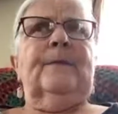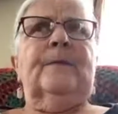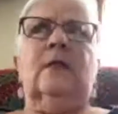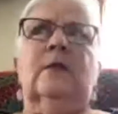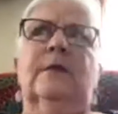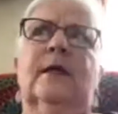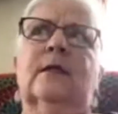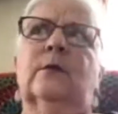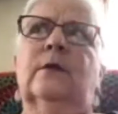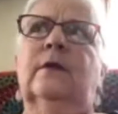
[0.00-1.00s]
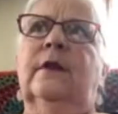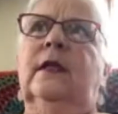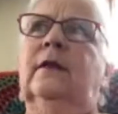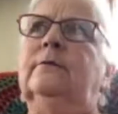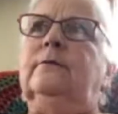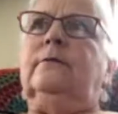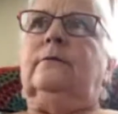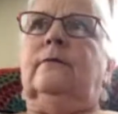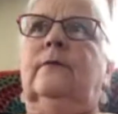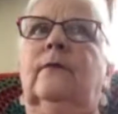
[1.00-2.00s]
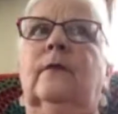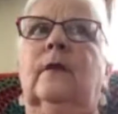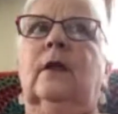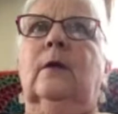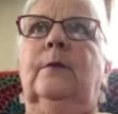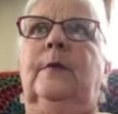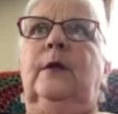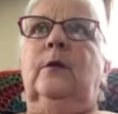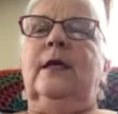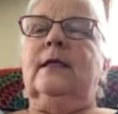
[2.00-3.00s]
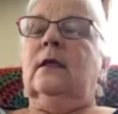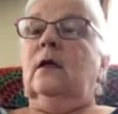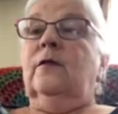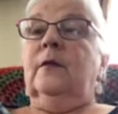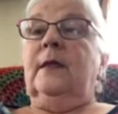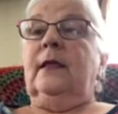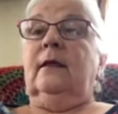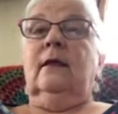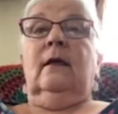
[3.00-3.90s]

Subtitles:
So that's one thing. But where to go from here?